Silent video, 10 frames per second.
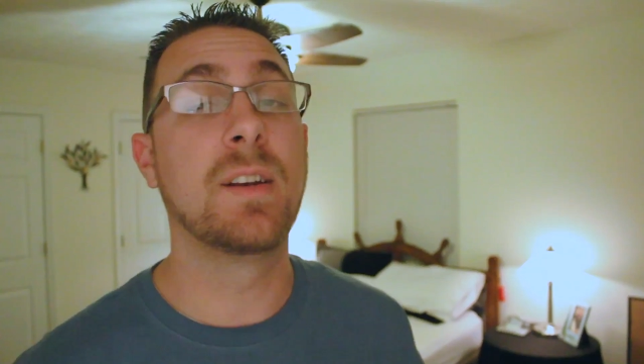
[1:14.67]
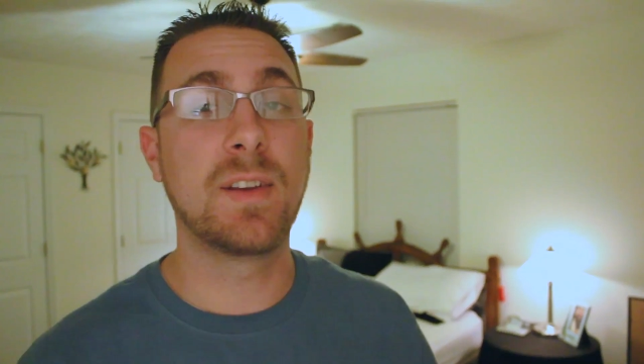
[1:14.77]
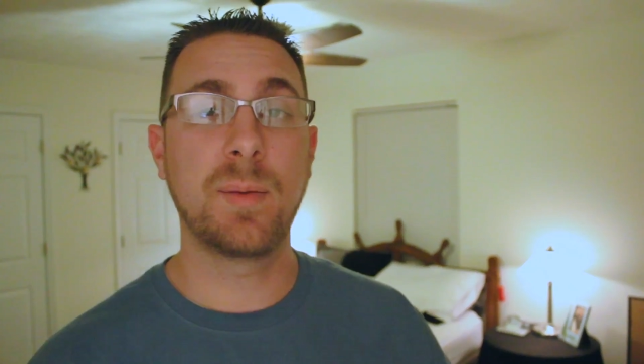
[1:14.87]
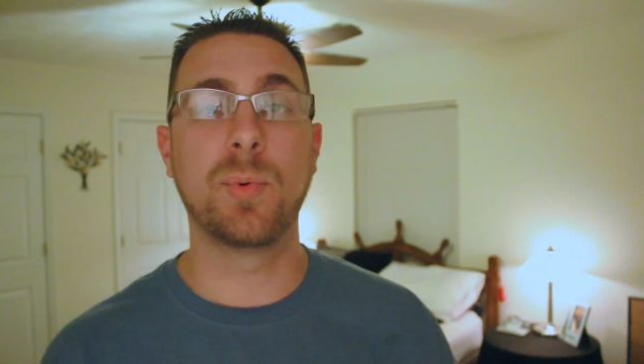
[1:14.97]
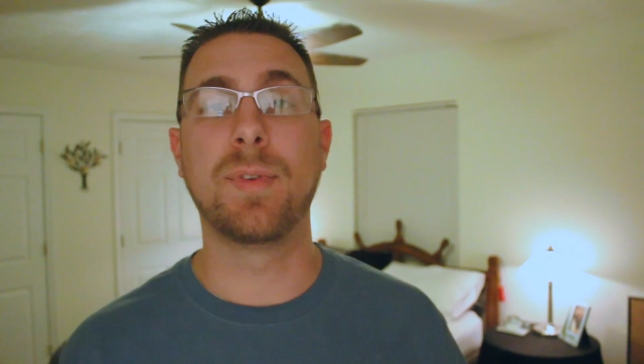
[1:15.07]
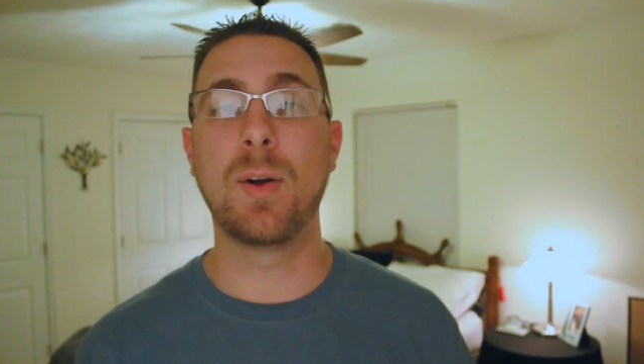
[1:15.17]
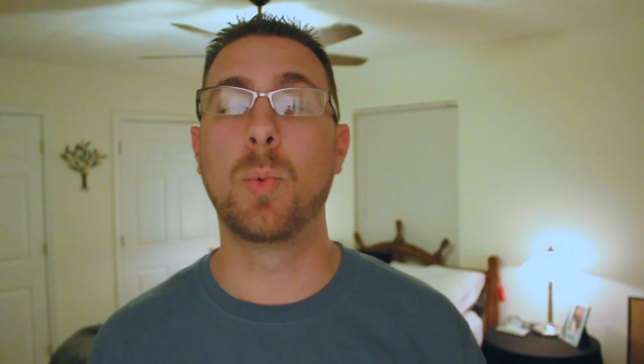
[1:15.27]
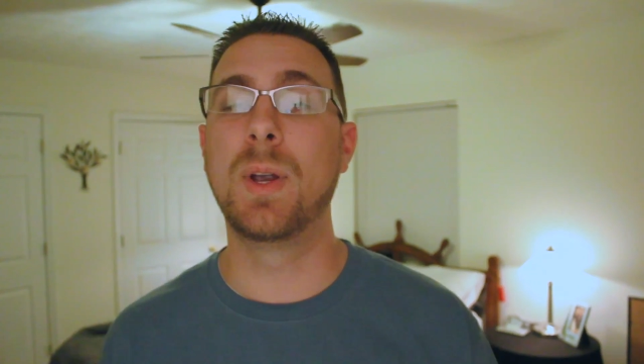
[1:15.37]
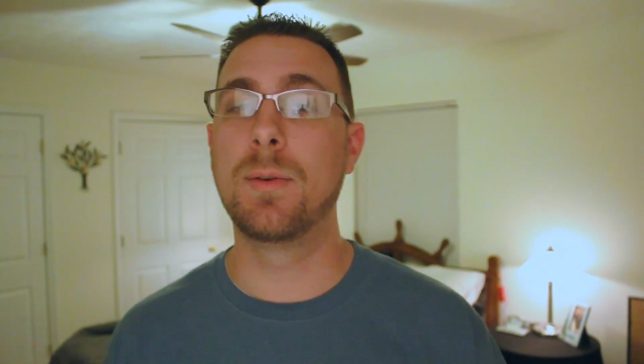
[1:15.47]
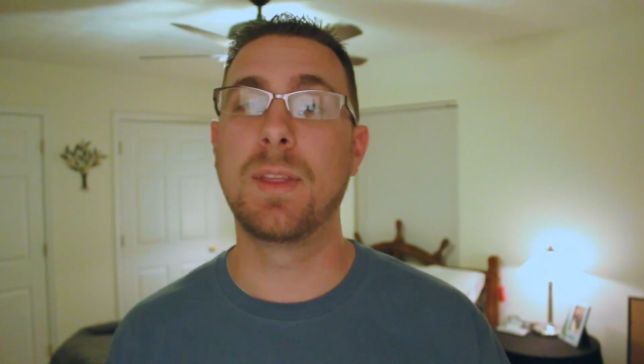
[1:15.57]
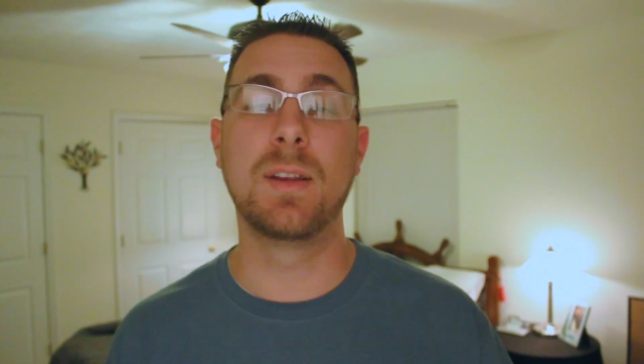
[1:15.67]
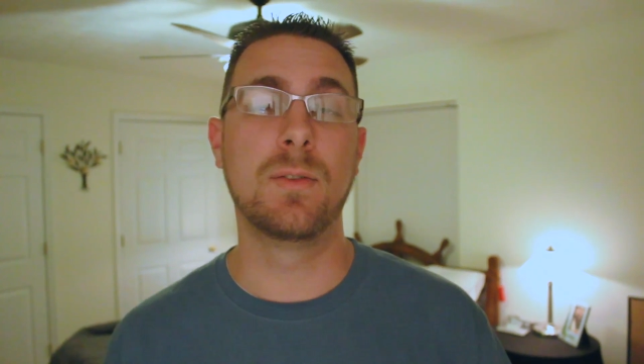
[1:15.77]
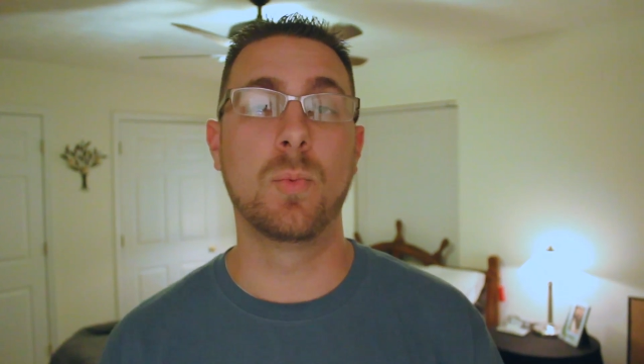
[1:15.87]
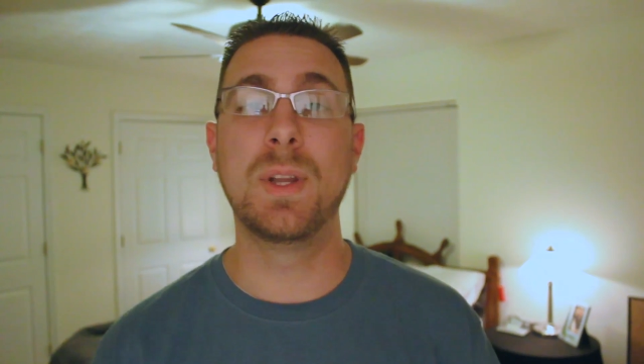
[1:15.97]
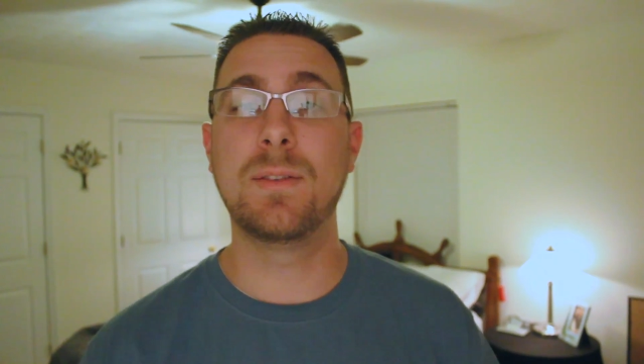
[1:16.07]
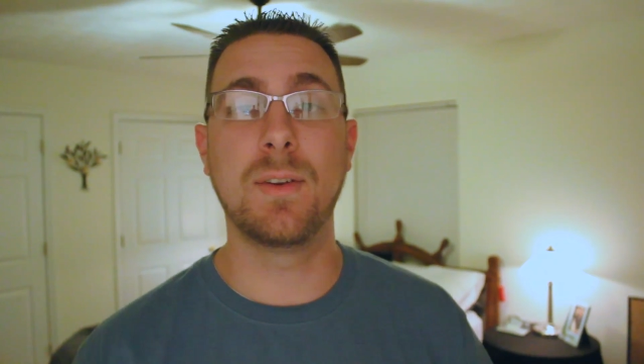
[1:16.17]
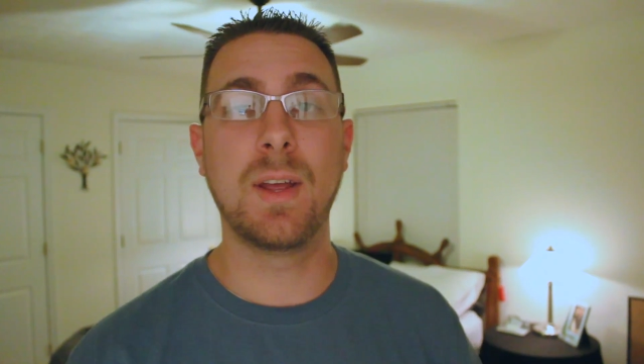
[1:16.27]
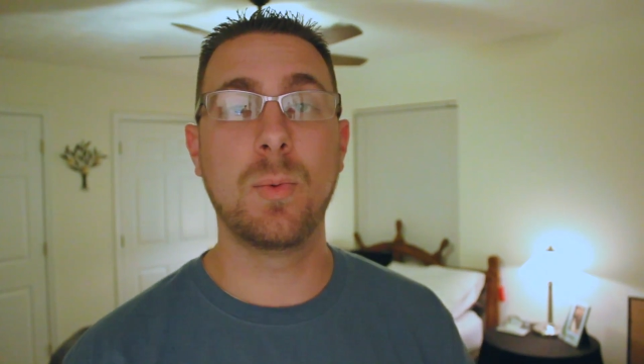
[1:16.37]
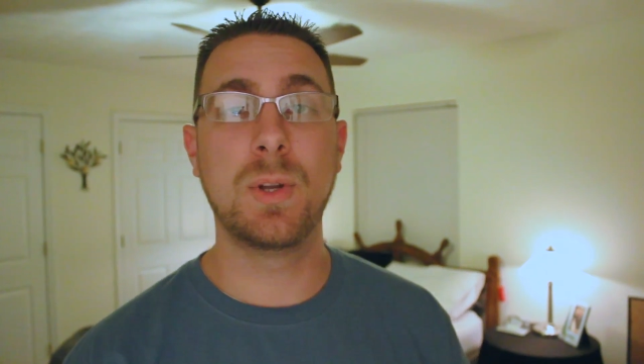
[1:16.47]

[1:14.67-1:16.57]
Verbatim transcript: An example of how weird things went today,